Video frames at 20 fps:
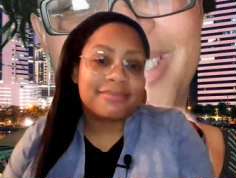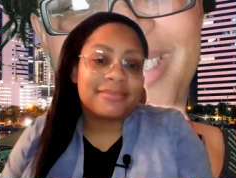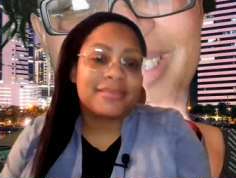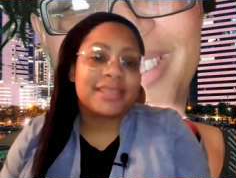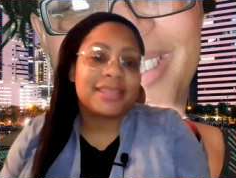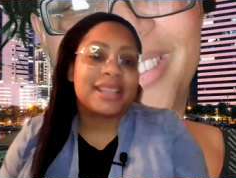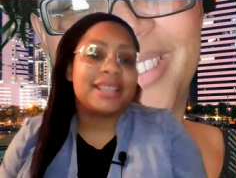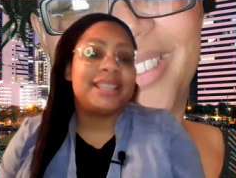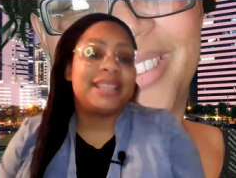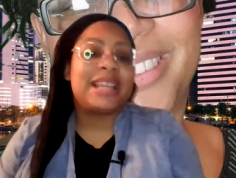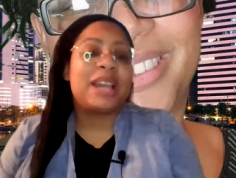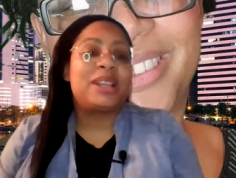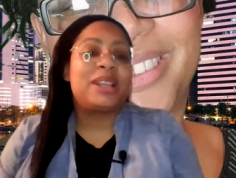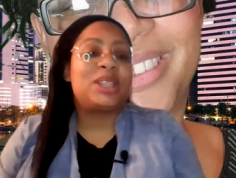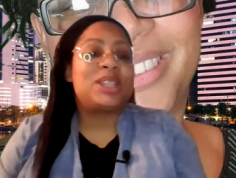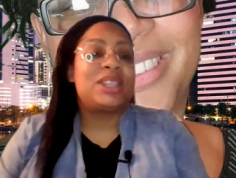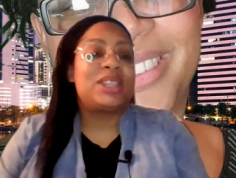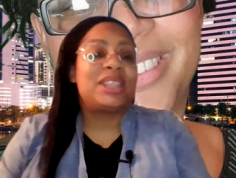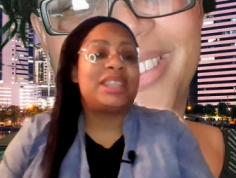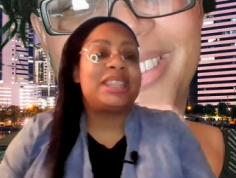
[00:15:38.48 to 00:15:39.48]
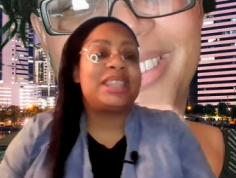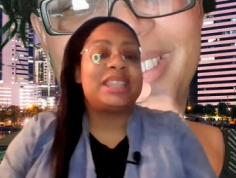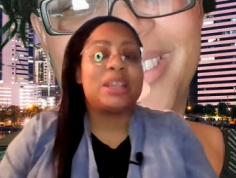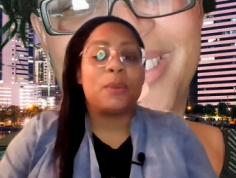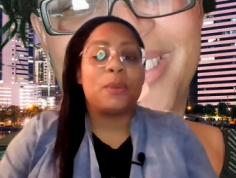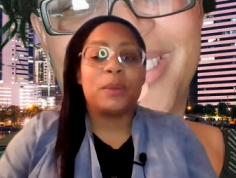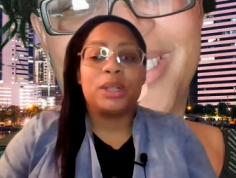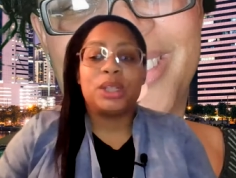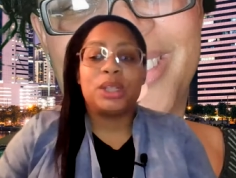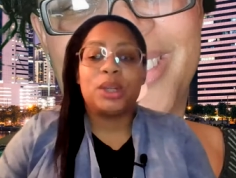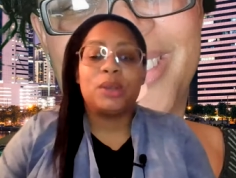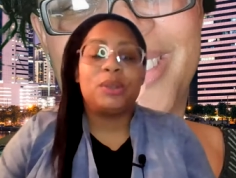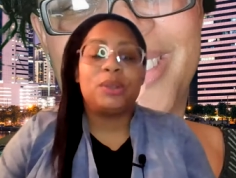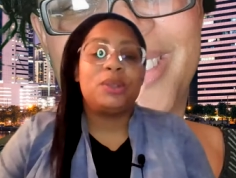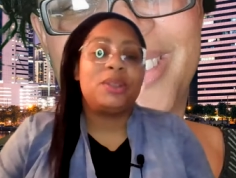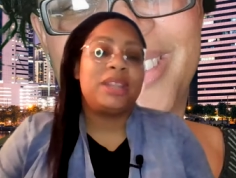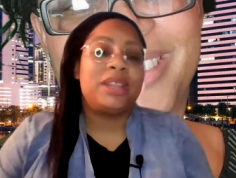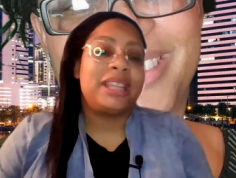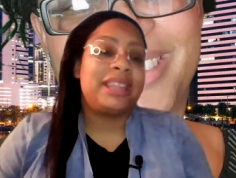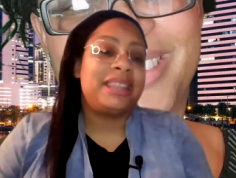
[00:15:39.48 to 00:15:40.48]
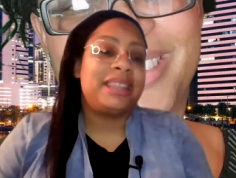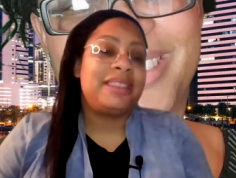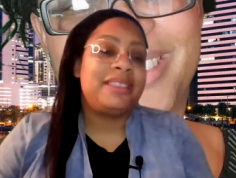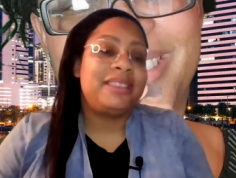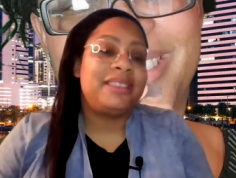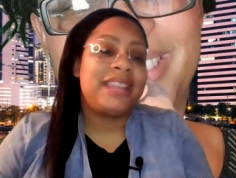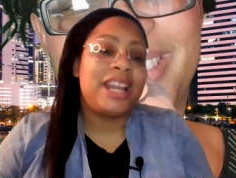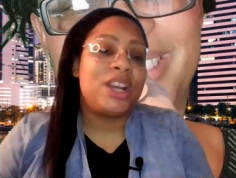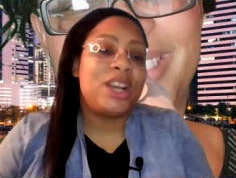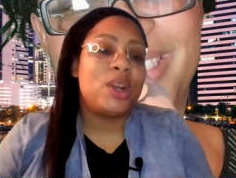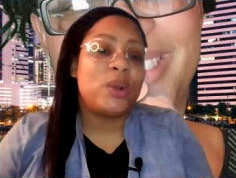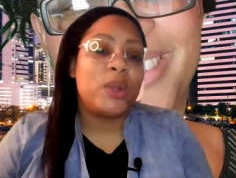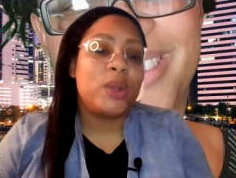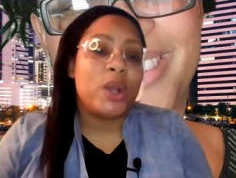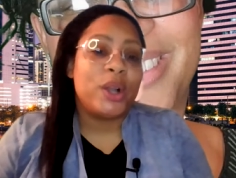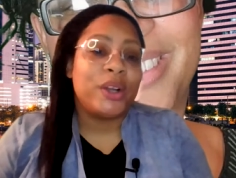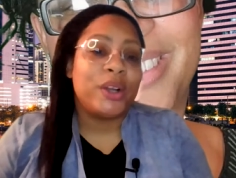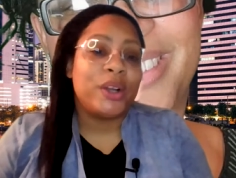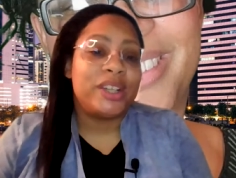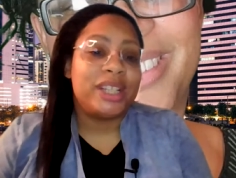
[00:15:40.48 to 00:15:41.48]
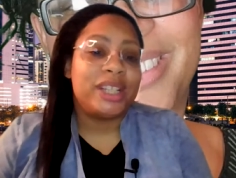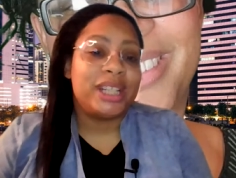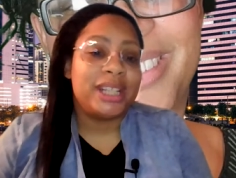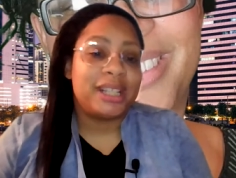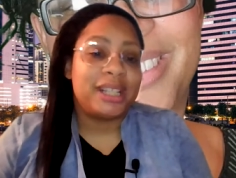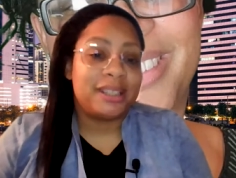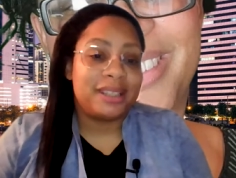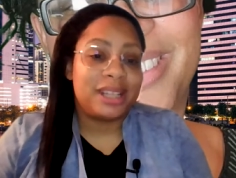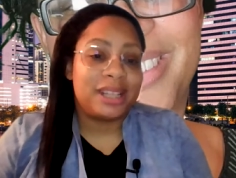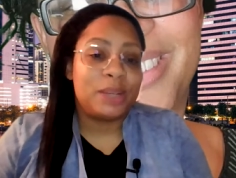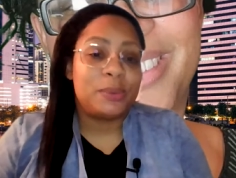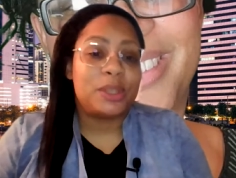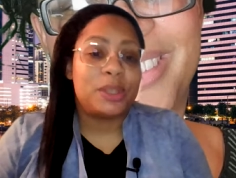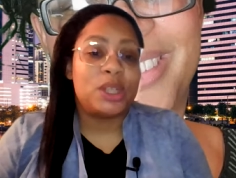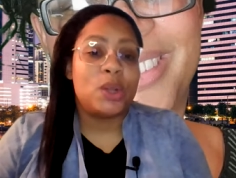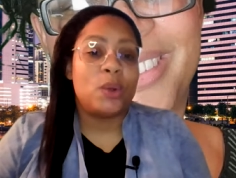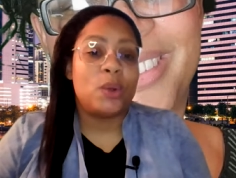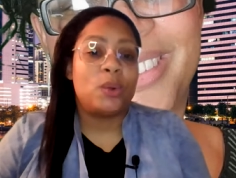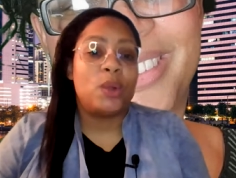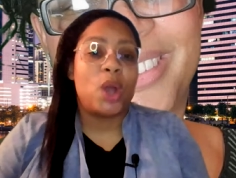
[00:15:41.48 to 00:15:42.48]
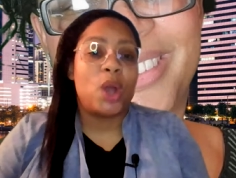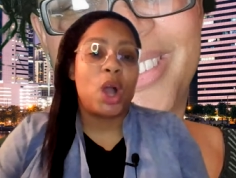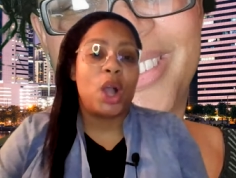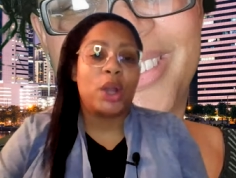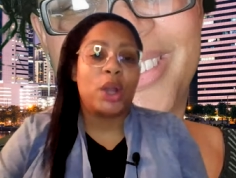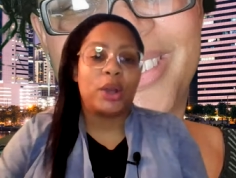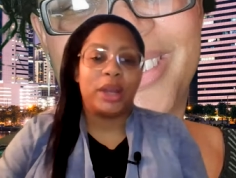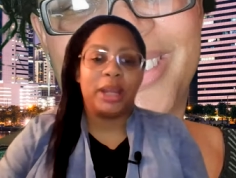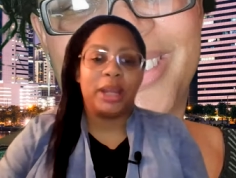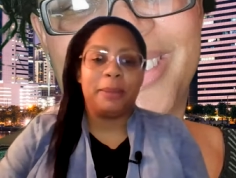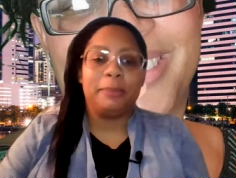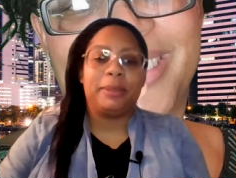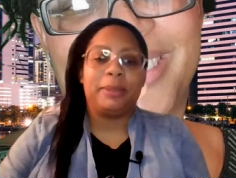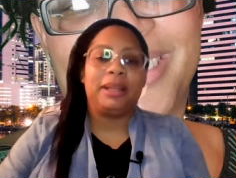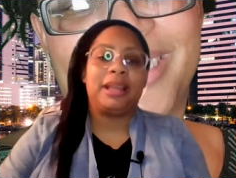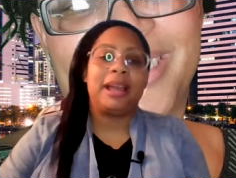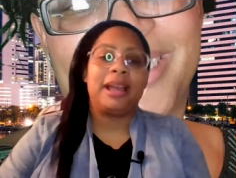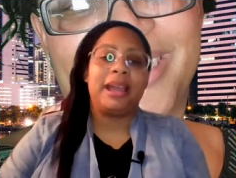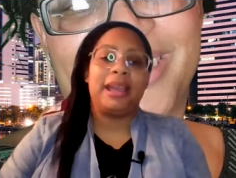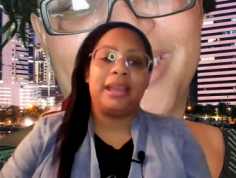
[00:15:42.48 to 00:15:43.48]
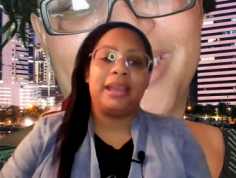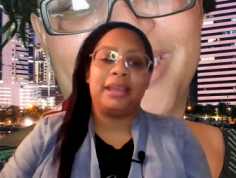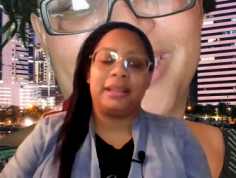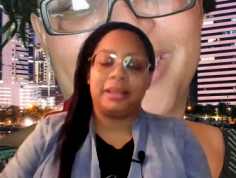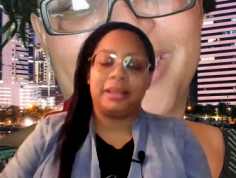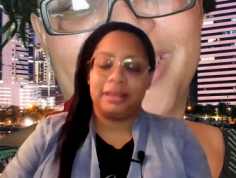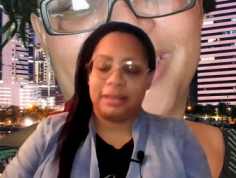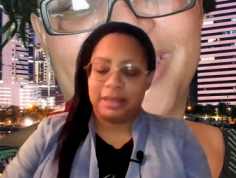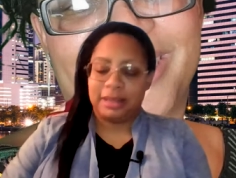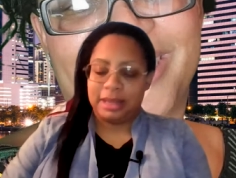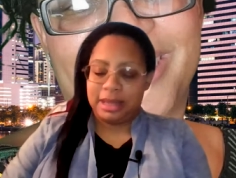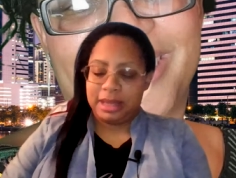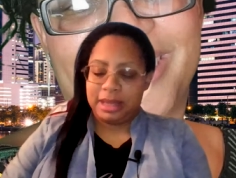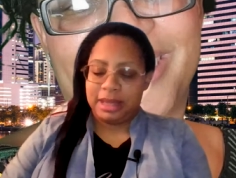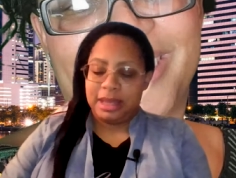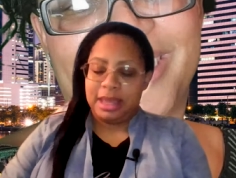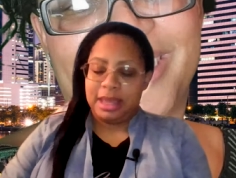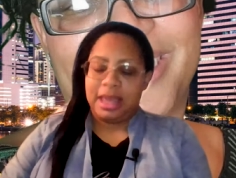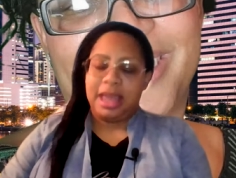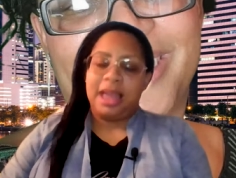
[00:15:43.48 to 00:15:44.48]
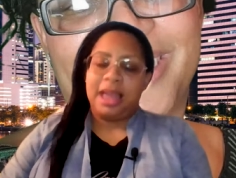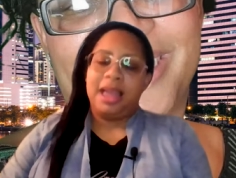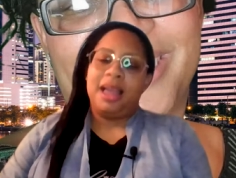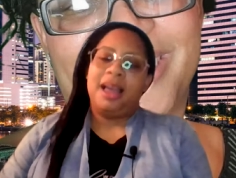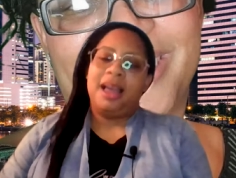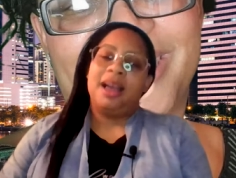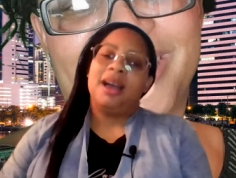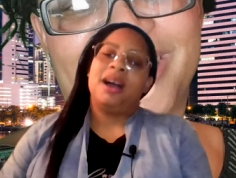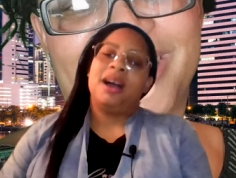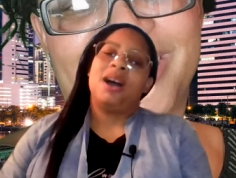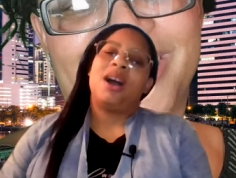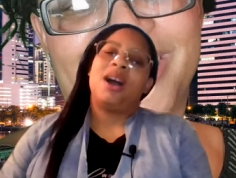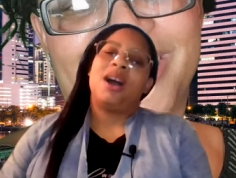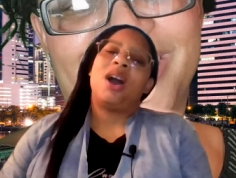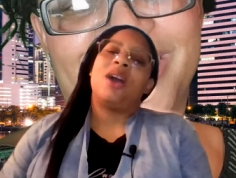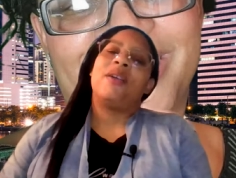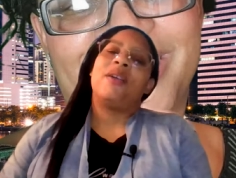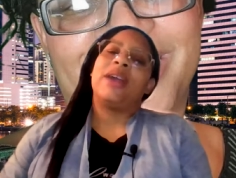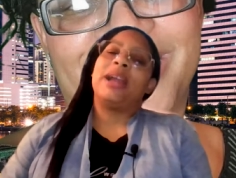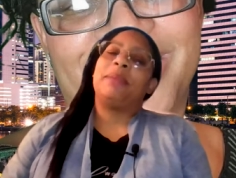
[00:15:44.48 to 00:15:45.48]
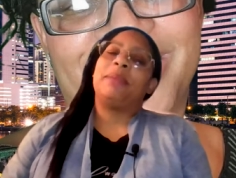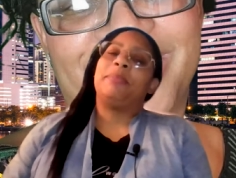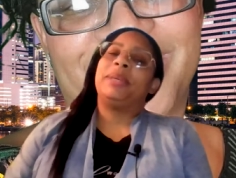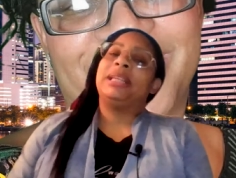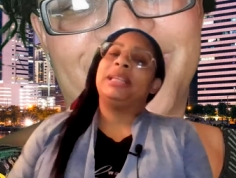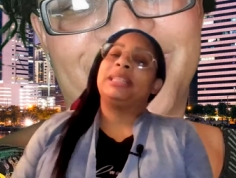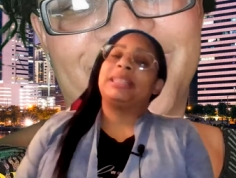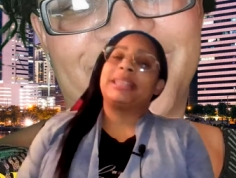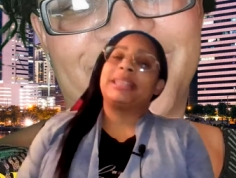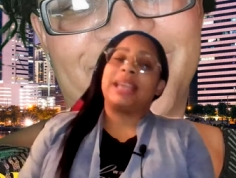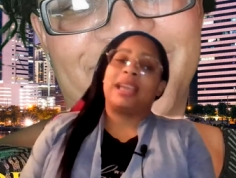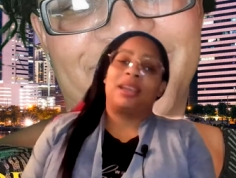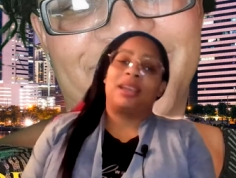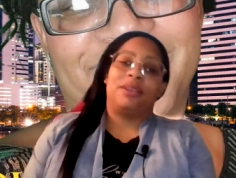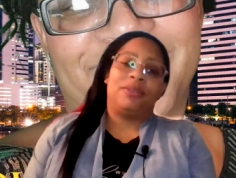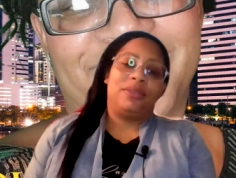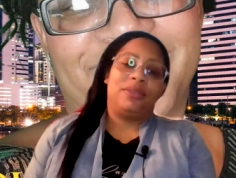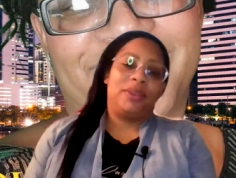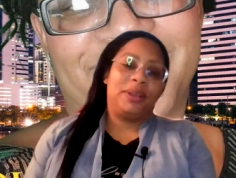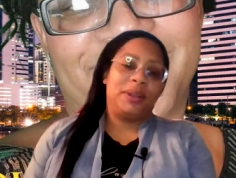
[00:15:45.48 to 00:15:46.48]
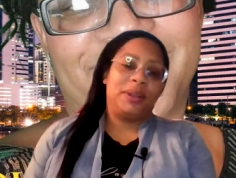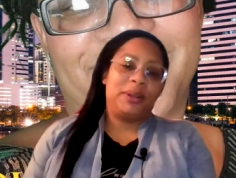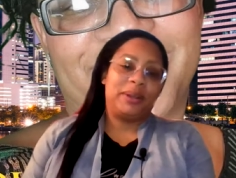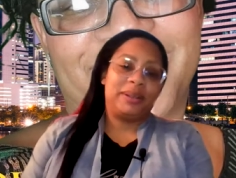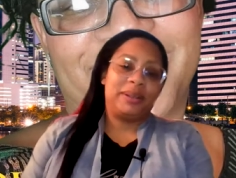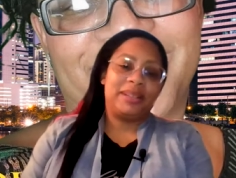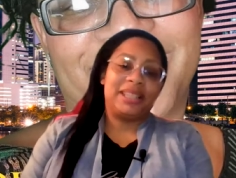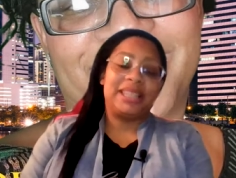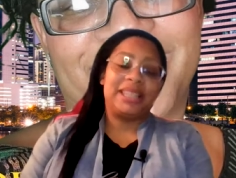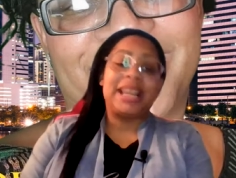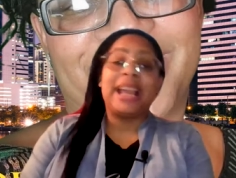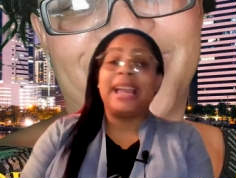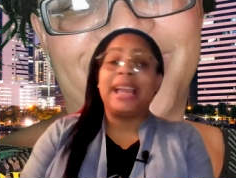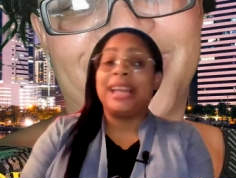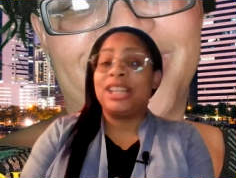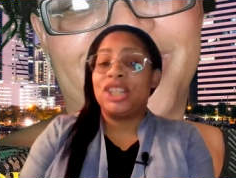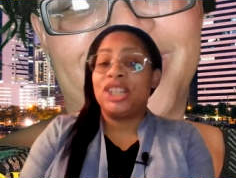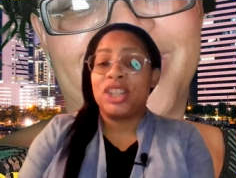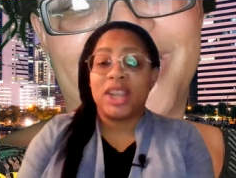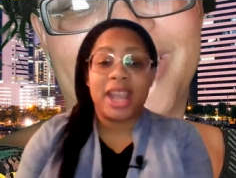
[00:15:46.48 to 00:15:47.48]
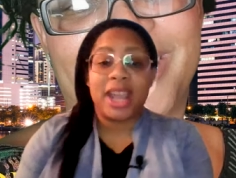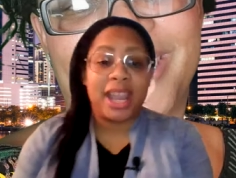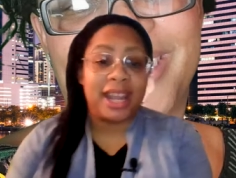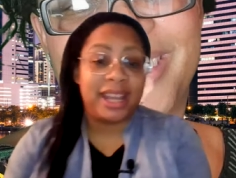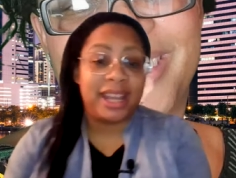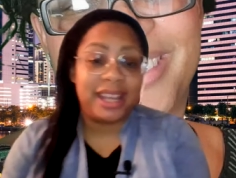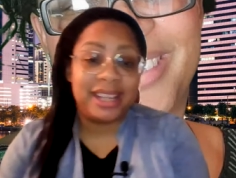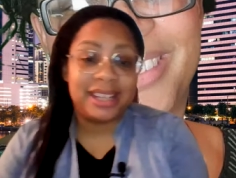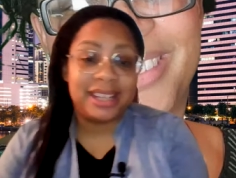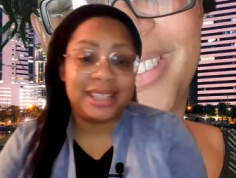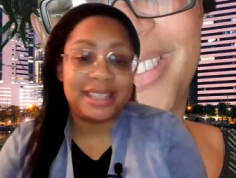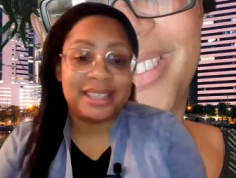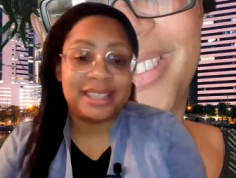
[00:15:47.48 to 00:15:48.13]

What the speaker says: because someone told you that they no longer did, that it was no longer in play. All right, be safe, stay educated,